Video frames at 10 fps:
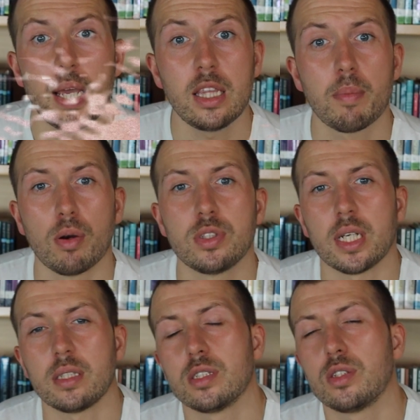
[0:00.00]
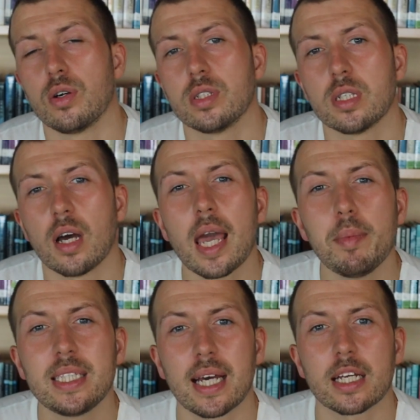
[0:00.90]
In The Bonesetter's Daughter,
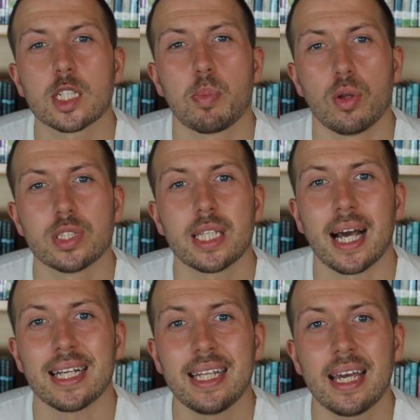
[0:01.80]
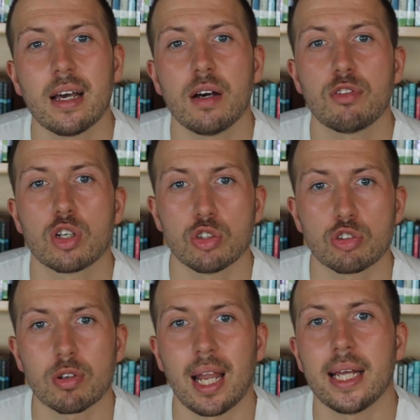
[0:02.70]
Amy Tan explores the idea of
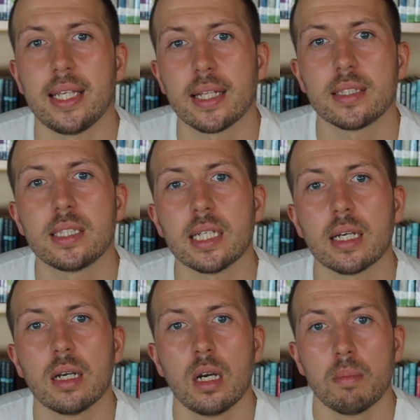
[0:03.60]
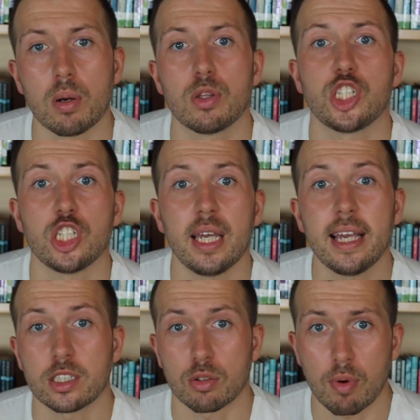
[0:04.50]
cultural identity. Both she,
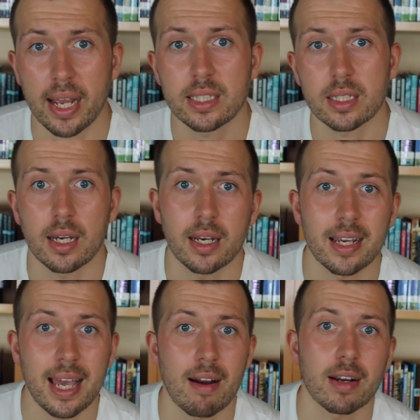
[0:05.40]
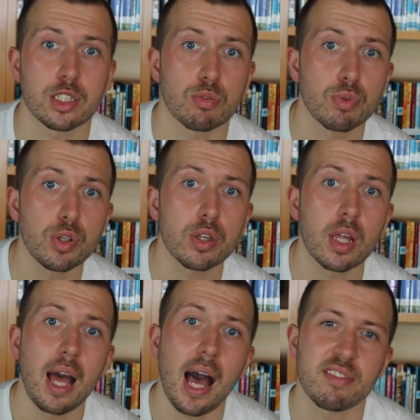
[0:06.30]
as a writer, and her character Ruth
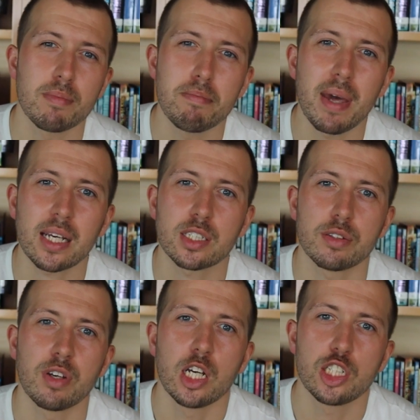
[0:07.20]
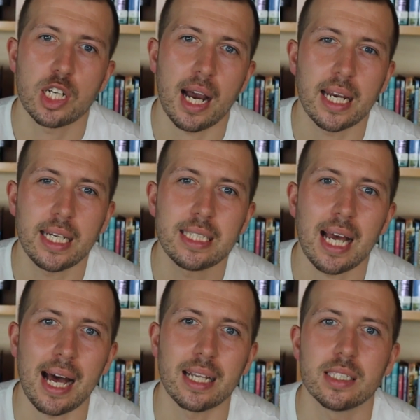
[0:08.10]
have a mix of Chinese
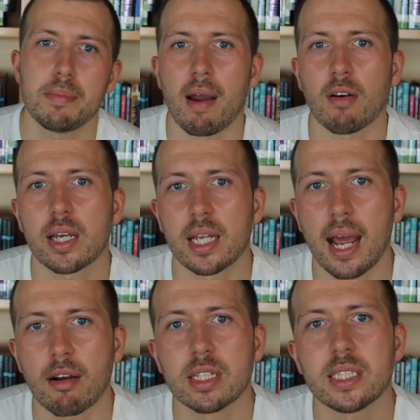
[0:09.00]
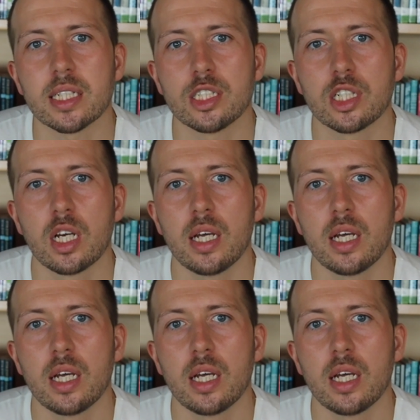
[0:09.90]
and American heritage.